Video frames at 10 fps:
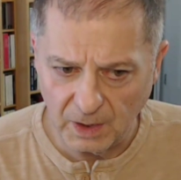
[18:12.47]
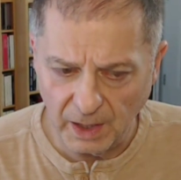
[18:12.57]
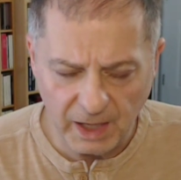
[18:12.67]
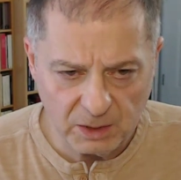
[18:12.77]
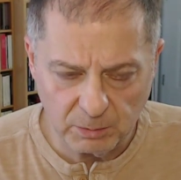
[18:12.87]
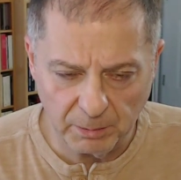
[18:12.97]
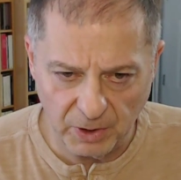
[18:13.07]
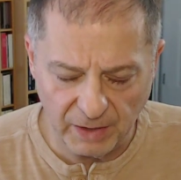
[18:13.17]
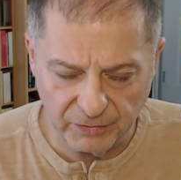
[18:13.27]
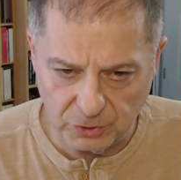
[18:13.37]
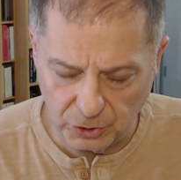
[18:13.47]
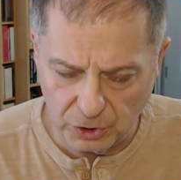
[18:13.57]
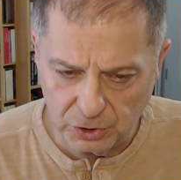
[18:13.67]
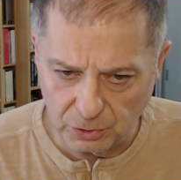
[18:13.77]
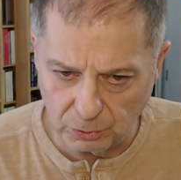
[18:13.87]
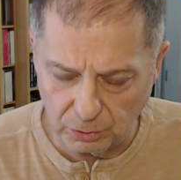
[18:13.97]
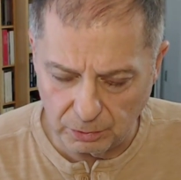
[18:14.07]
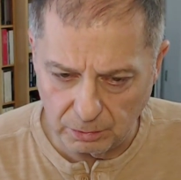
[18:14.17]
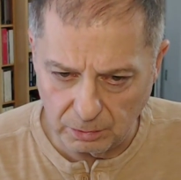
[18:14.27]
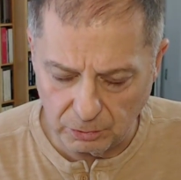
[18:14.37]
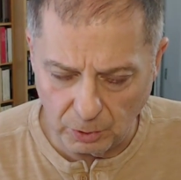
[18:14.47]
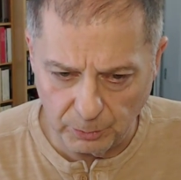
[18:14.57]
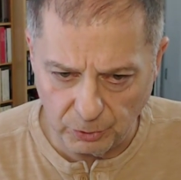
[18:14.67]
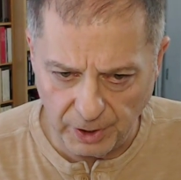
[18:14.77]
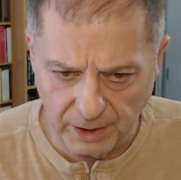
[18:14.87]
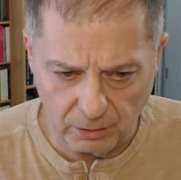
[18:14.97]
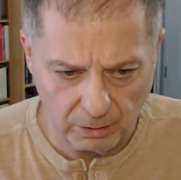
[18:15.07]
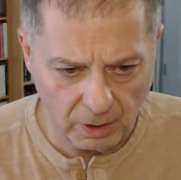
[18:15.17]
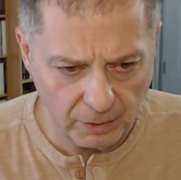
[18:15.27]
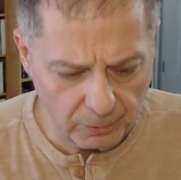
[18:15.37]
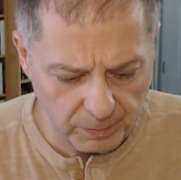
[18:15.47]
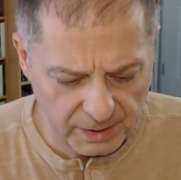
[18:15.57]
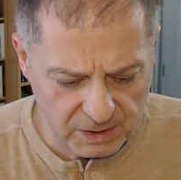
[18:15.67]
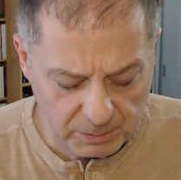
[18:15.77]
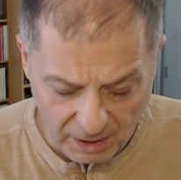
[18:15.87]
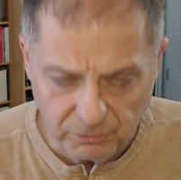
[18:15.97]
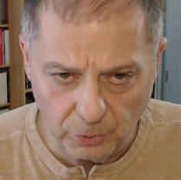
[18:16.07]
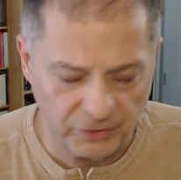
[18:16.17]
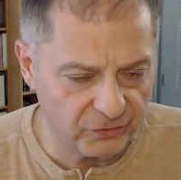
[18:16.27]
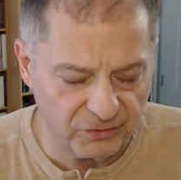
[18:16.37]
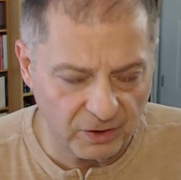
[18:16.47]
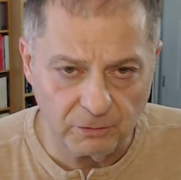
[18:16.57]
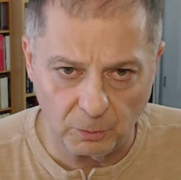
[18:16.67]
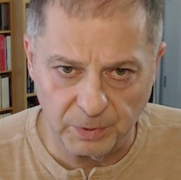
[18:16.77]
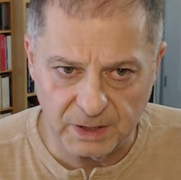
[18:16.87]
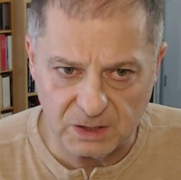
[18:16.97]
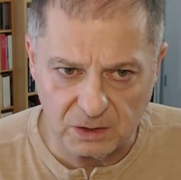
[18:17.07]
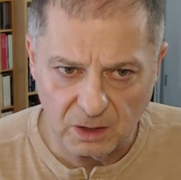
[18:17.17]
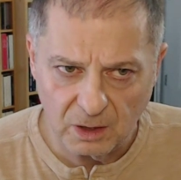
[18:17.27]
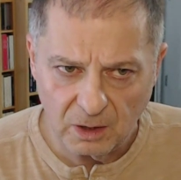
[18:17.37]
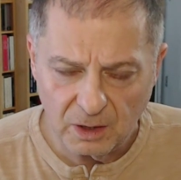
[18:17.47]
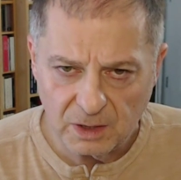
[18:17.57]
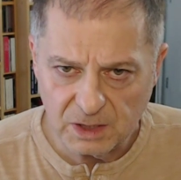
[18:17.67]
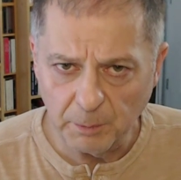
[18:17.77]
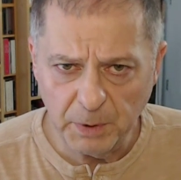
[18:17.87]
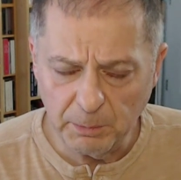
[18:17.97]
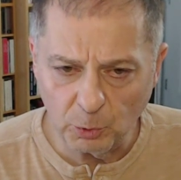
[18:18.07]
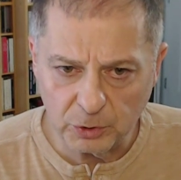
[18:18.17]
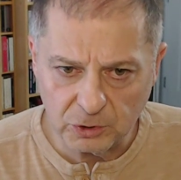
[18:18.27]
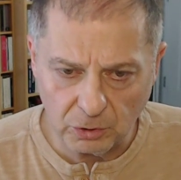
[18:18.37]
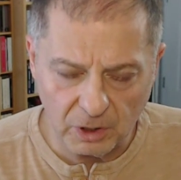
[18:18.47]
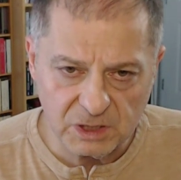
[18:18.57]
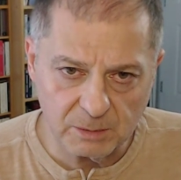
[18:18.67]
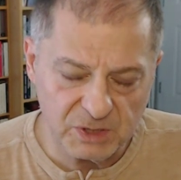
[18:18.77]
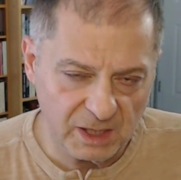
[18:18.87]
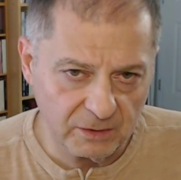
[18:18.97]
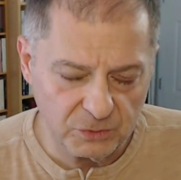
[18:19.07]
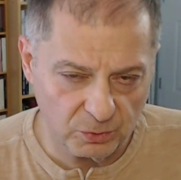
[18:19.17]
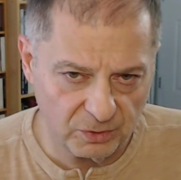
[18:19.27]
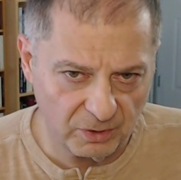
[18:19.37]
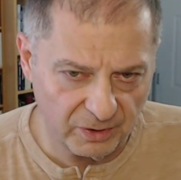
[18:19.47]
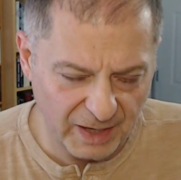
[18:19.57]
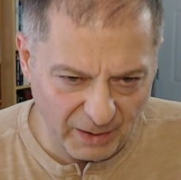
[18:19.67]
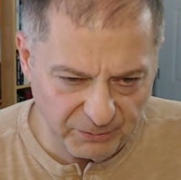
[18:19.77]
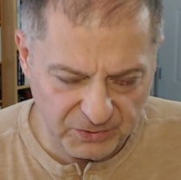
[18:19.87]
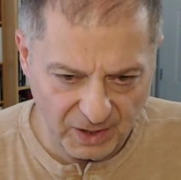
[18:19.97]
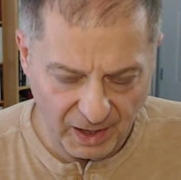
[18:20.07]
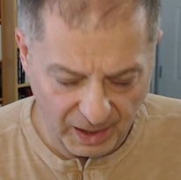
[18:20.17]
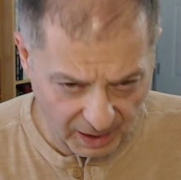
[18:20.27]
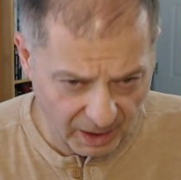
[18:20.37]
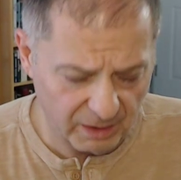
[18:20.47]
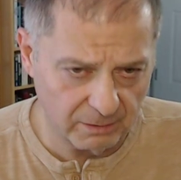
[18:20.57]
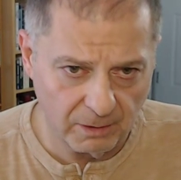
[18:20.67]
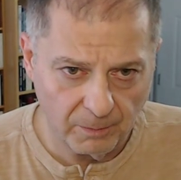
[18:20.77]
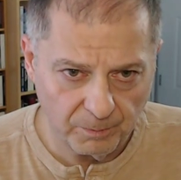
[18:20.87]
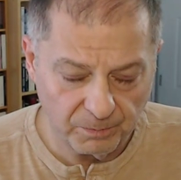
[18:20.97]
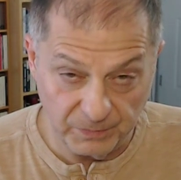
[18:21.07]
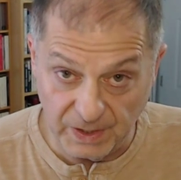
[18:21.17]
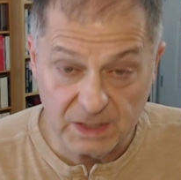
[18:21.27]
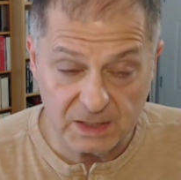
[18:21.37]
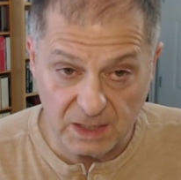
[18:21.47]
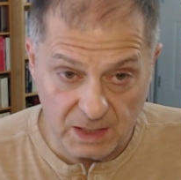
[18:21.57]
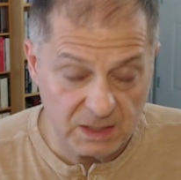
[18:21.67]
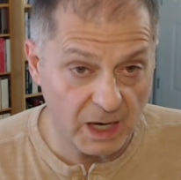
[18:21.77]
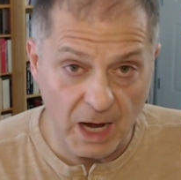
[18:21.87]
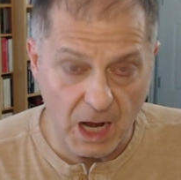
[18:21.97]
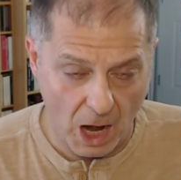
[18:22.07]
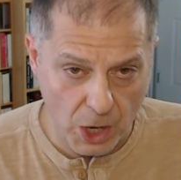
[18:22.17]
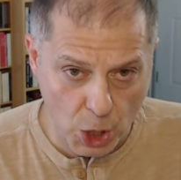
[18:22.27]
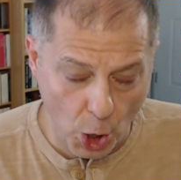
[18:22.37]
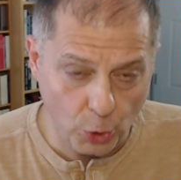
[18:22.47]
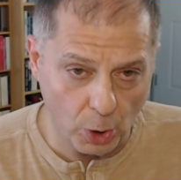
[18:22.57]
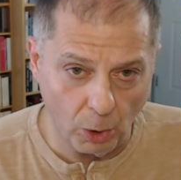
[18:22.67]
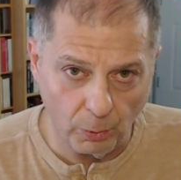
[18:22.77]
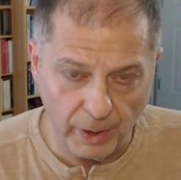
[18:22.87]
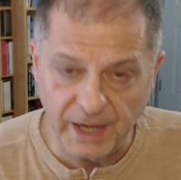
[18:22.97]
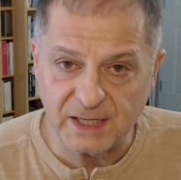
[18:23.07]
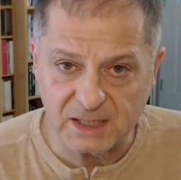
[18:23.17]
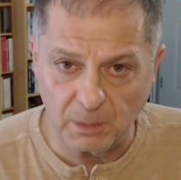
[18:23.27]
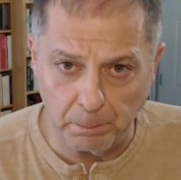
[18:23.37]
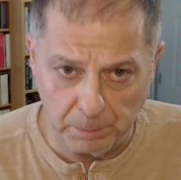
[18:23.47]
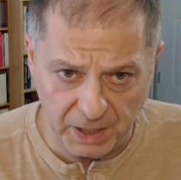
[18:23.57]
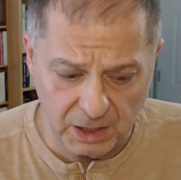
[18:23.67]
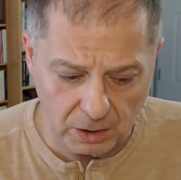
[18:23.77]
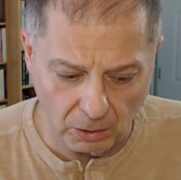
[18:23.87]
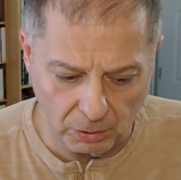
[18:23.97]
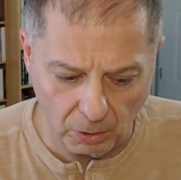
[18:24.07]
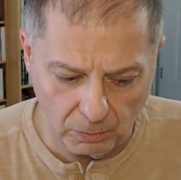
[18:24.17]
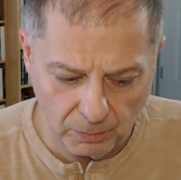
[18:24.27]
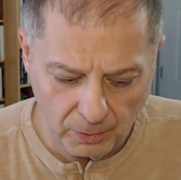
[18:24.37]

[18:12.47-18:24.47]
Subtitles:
I can't remember at the traditional Roman rite or other places, but I've noticed in several places, some people would cross themselves with the left hand. This is a no-no, and it's a big no-no.